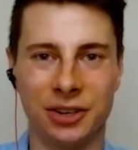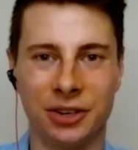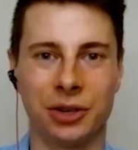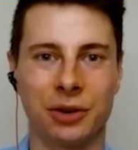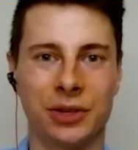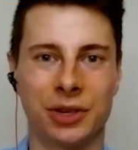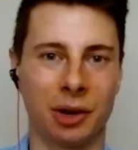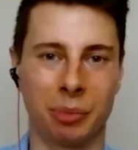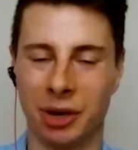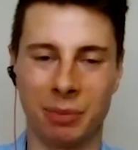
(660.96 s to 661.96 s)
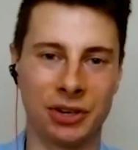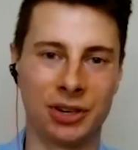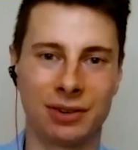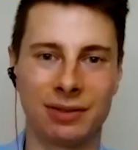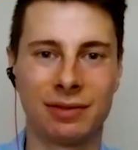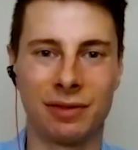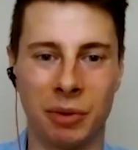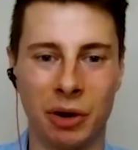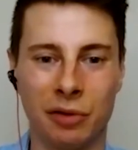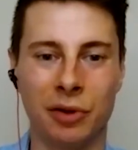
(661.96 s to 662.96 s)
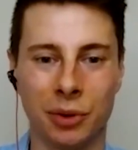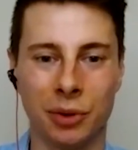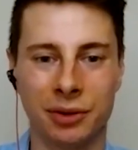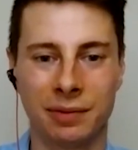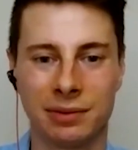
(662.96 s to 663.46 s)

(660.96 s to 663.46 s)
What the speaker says: that you're servicing are pretty much from all over the world?